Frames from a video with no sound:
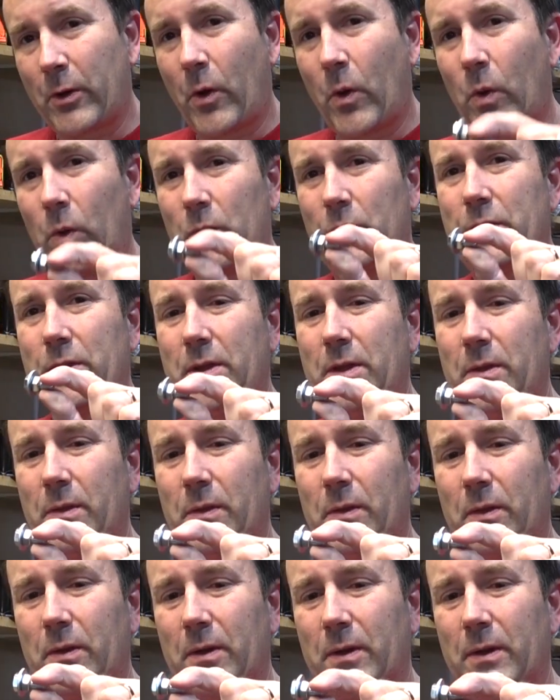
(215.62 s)
to hold
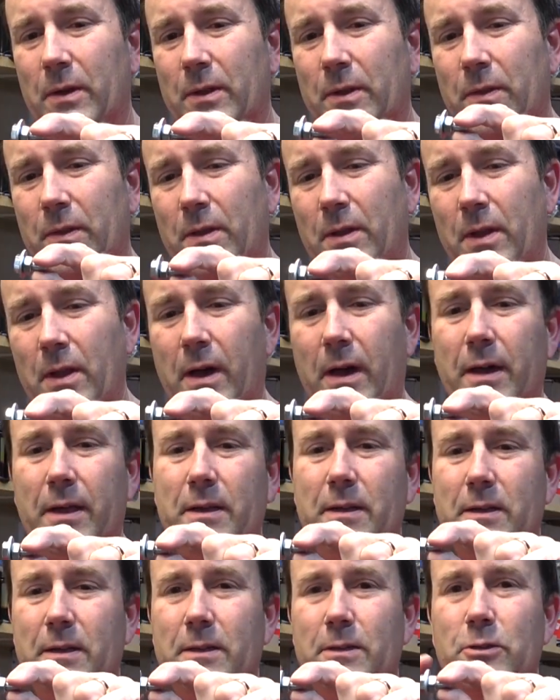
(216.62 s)
the nut
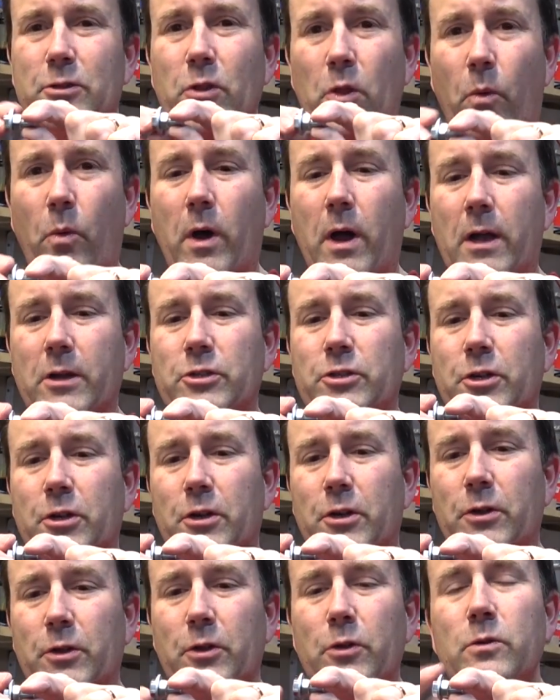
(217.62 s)
to the
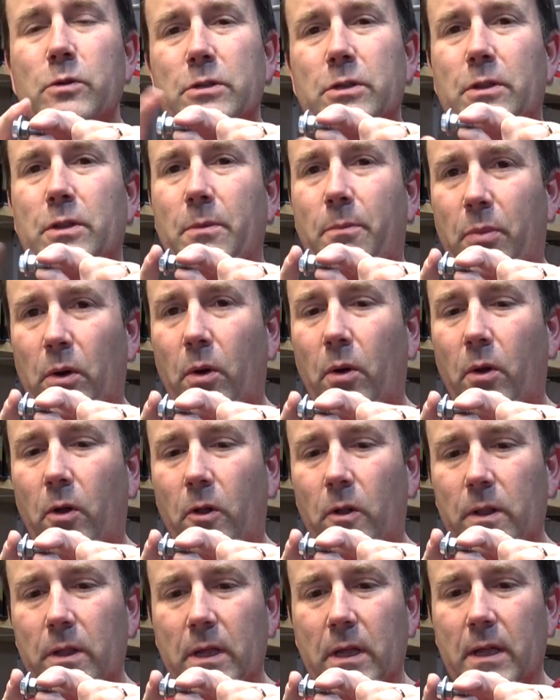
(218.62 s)
washer using the
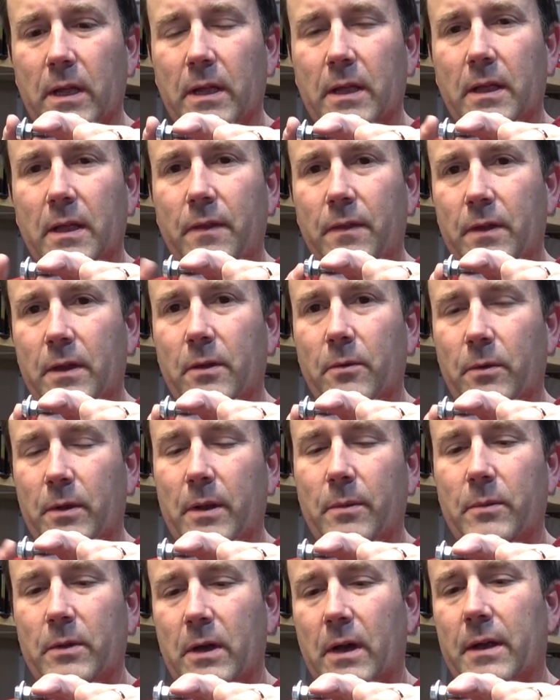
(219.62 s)
bolt, and then when
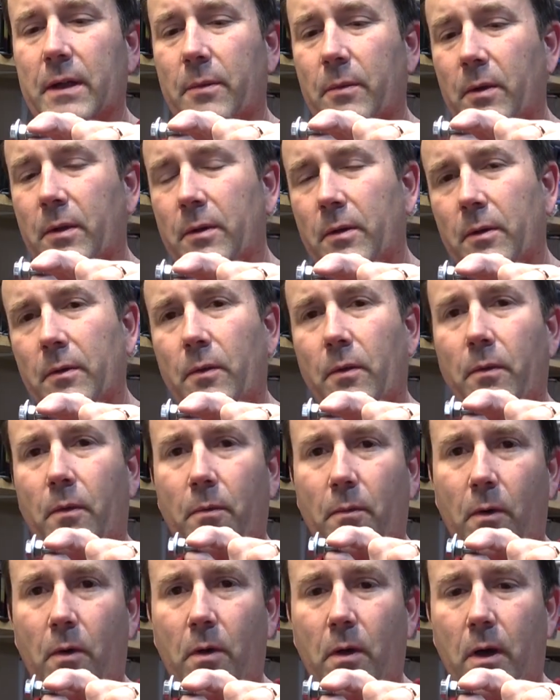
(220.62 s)
I'm done, I'm going
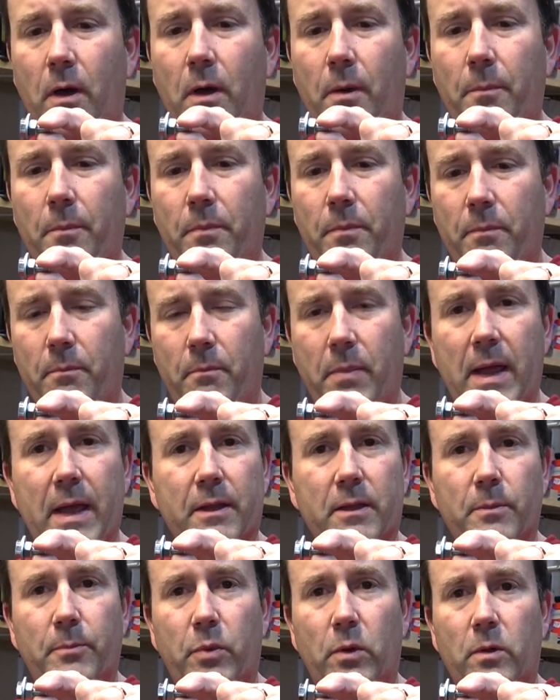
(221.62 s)
to
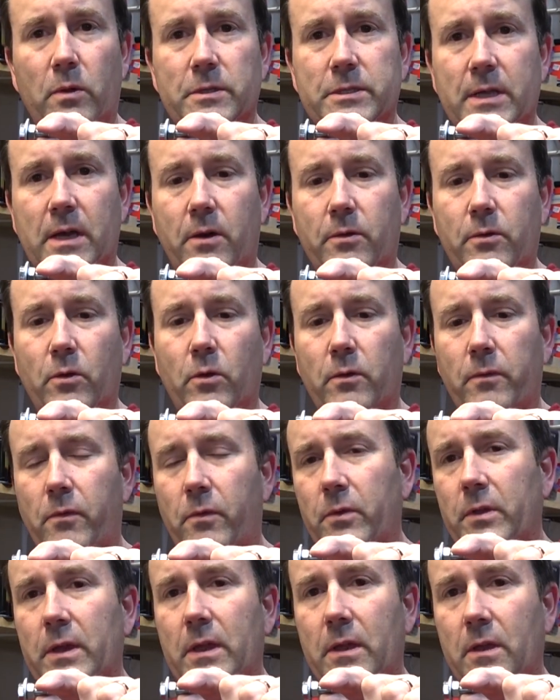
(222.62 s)
back the bolt out.
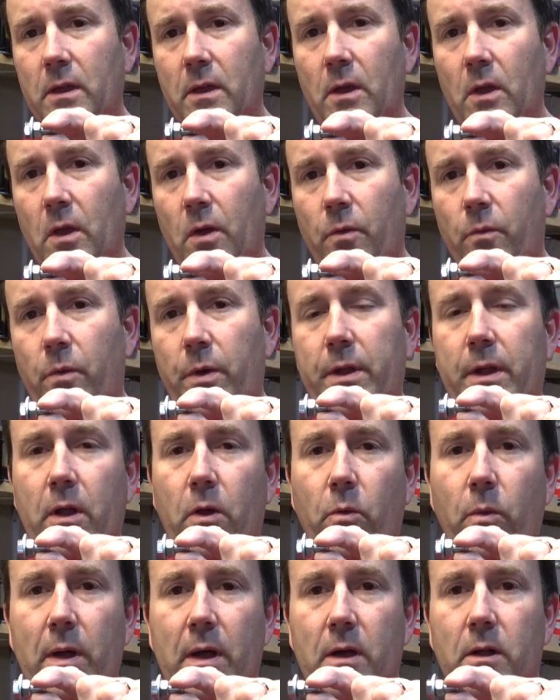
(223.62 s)
Hopefully when I
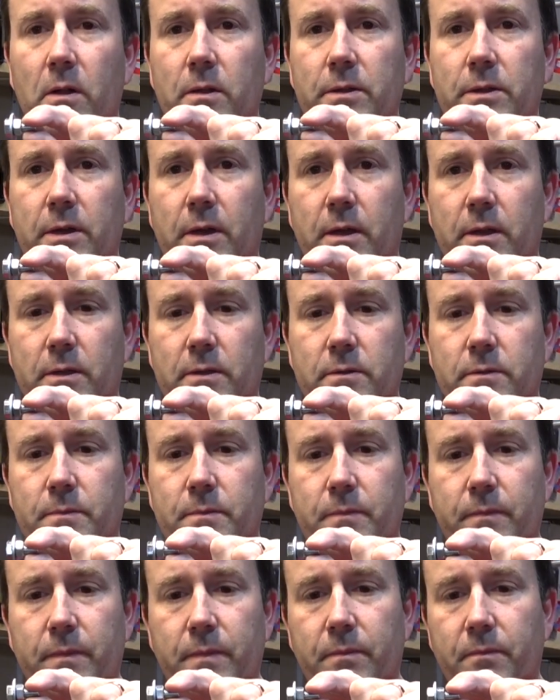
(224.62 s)
weld, the
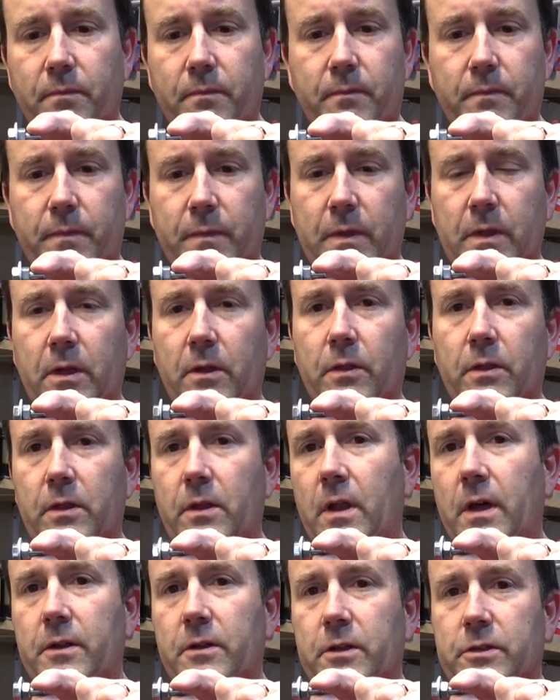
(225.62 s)

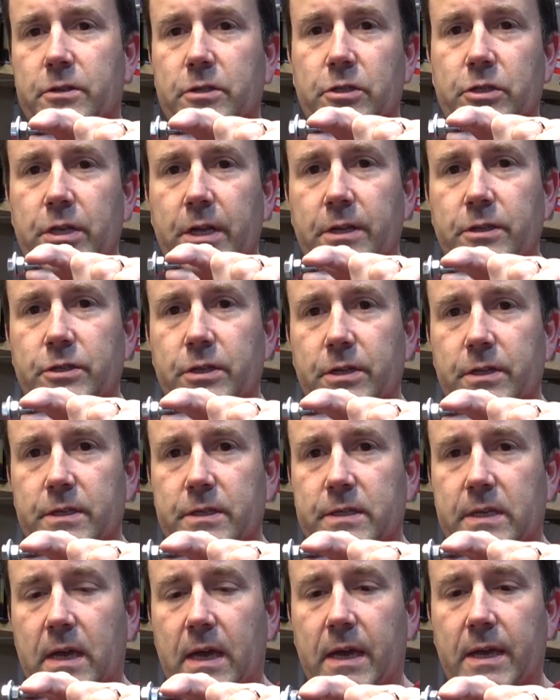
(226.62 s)
nut doesn't change any
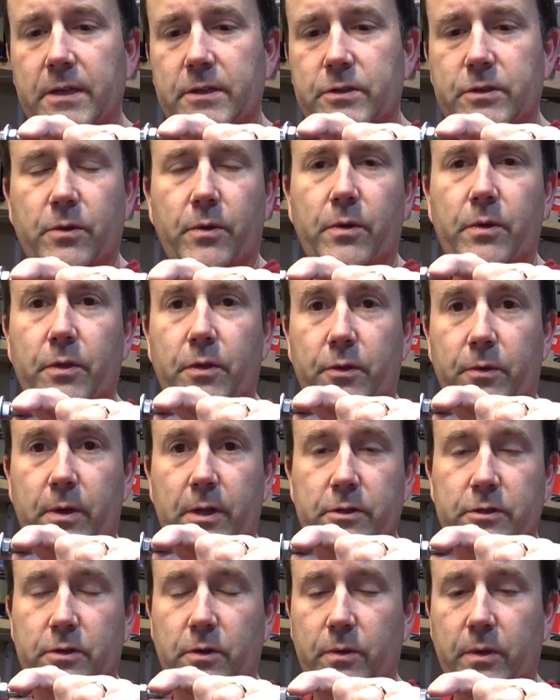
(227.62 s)
size or the
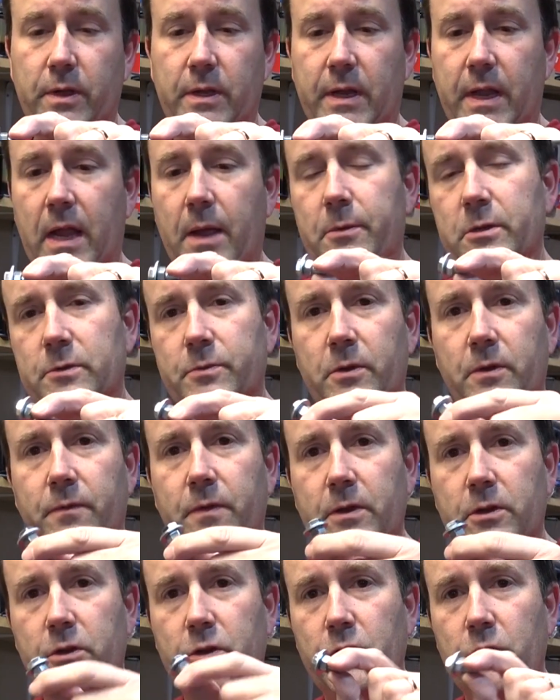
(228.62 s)
threads don't get damaged. But if
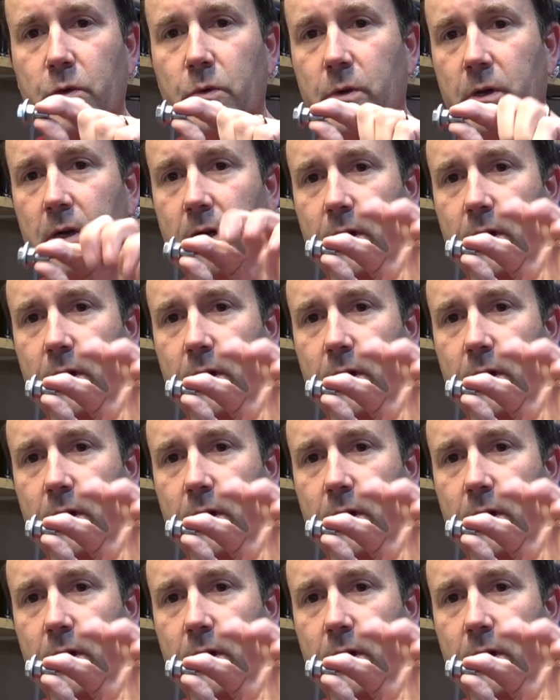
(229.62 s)
they do,